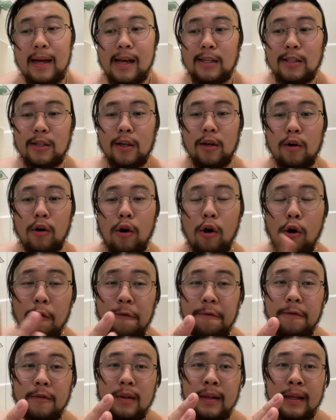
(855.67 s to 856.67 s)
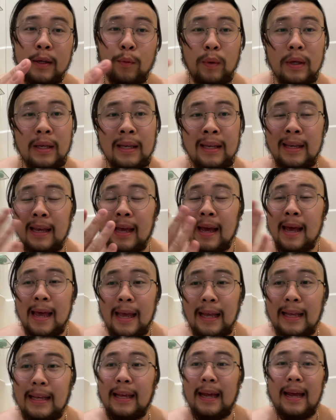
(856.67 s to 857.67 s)
So hopefully we
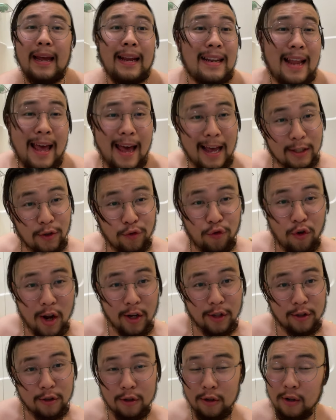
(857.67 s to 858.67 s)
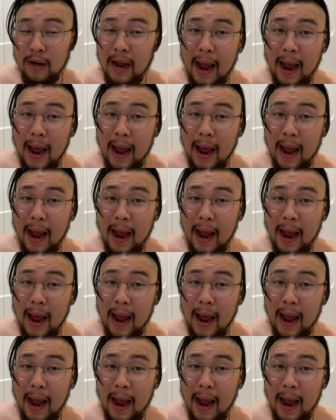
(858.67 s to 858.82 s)
get an edge rusher.